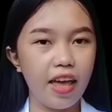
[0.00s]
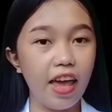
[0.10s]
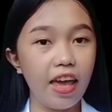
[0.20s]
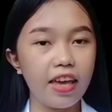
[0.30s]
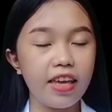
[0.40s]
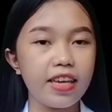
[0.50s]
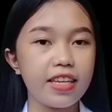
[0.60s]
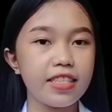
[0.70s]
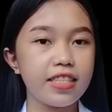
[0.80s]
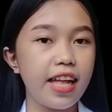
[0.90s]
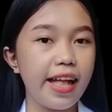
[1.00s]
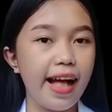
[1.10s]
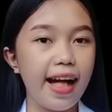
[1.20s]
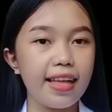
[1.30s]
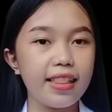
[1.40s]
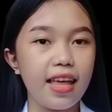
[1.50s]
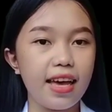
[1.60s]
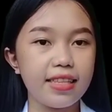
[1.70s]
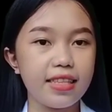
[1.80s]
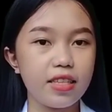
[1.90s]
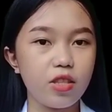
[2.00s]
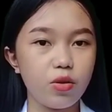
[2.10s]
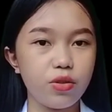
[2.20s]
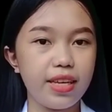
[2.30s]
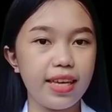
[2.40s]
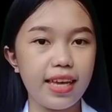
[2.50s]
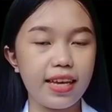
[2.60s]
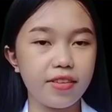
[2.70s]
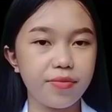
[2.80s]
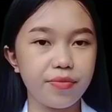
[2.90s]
A is highlight node E.